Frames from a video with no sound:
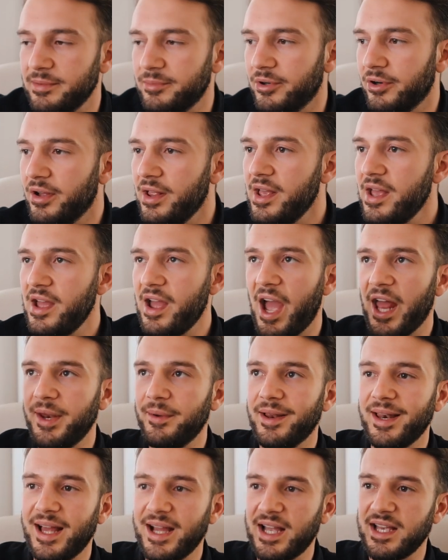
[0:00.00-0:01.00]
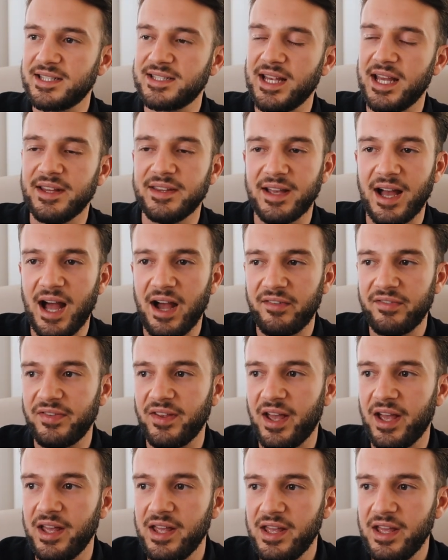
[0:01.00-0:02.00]
But anyway, like I said,
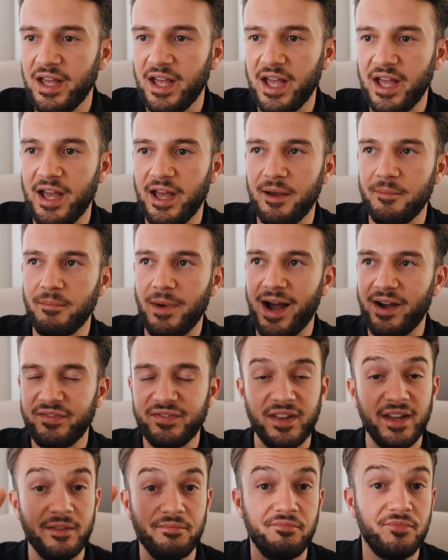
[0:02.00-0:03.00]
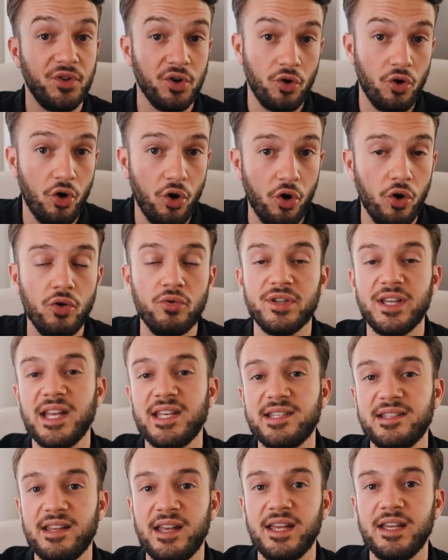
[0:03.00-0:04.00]
after the call
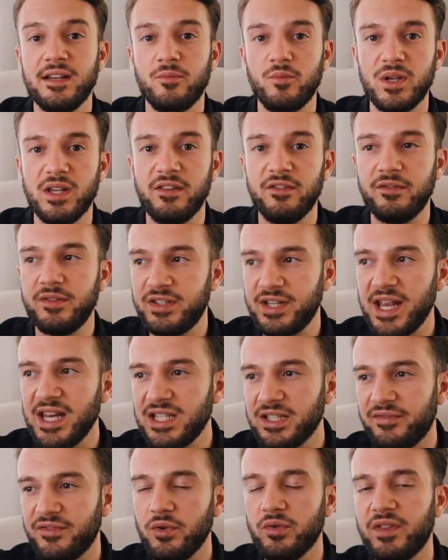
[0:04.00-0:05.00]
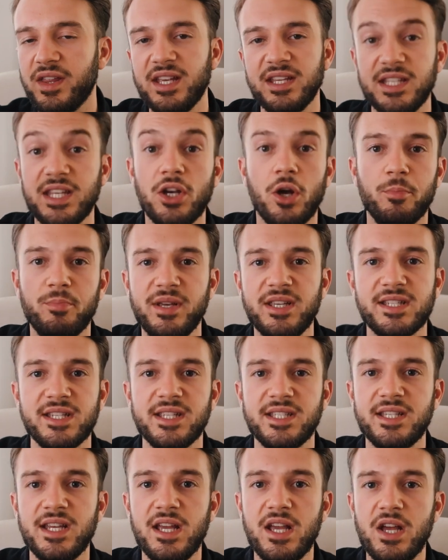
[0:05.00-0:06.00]
yesterday, we've changed a few things in our
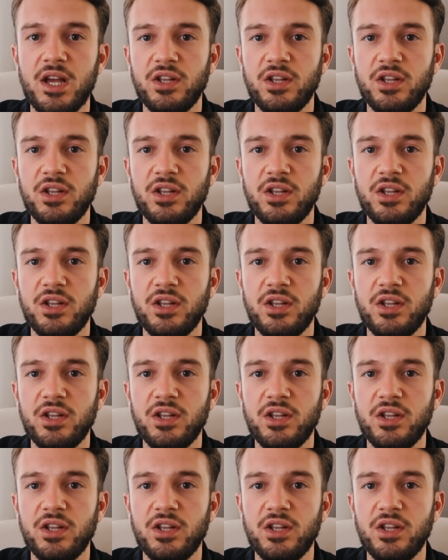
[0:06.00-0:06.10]
business